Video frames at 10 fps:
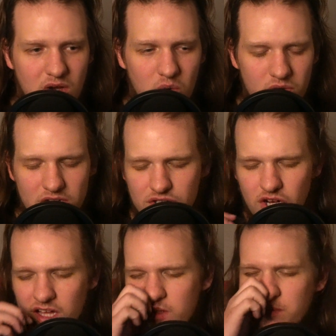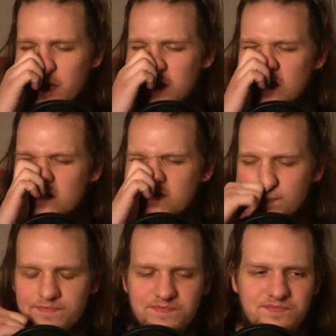When he tried to make it
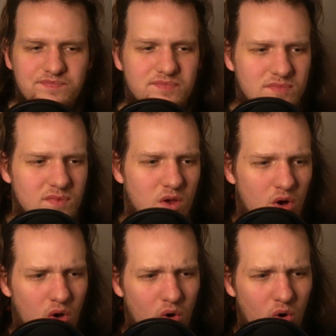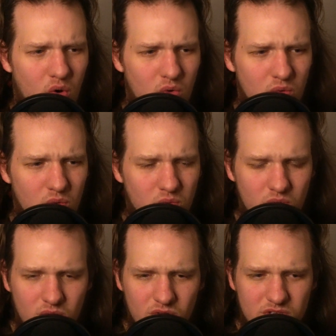a whole
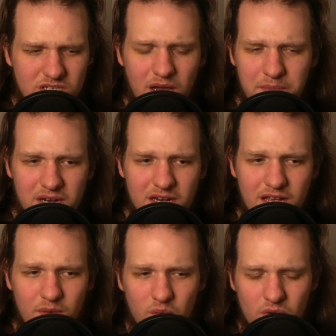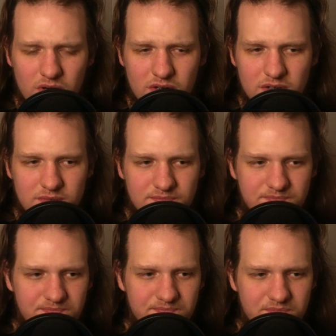type of network,
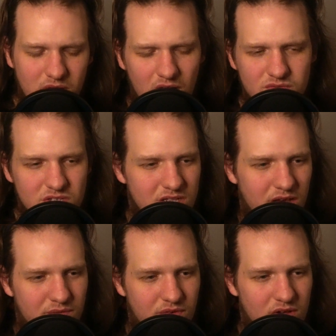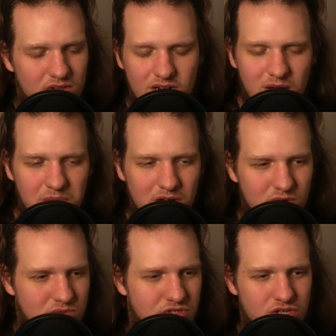obviously that failed, and I'm not
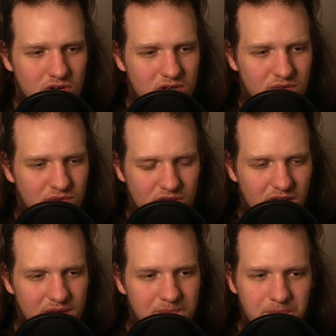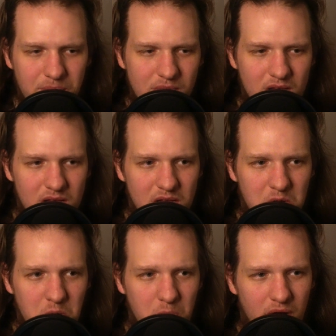going to shit on him for that.
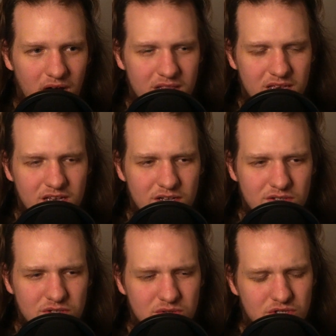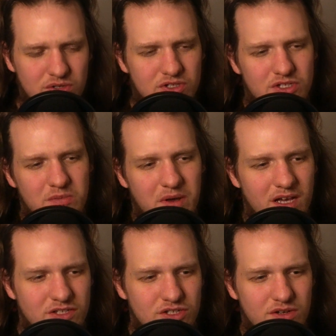But I think it goes to show, just
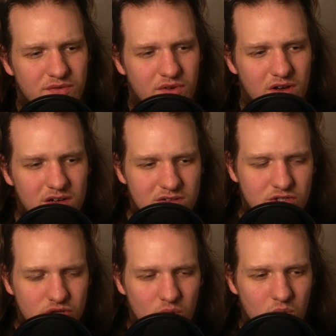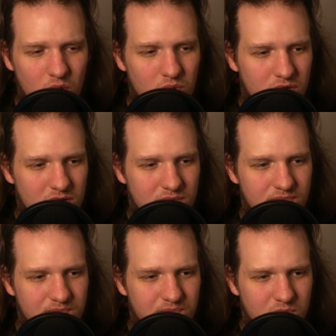imagine if Joe Rogan
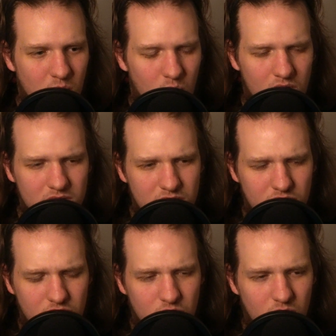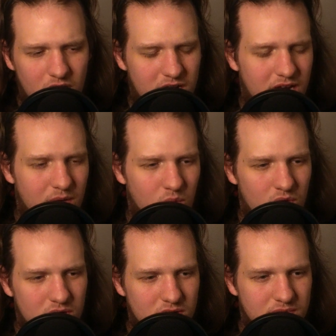wanted to do a
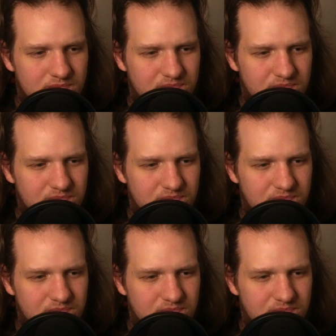network.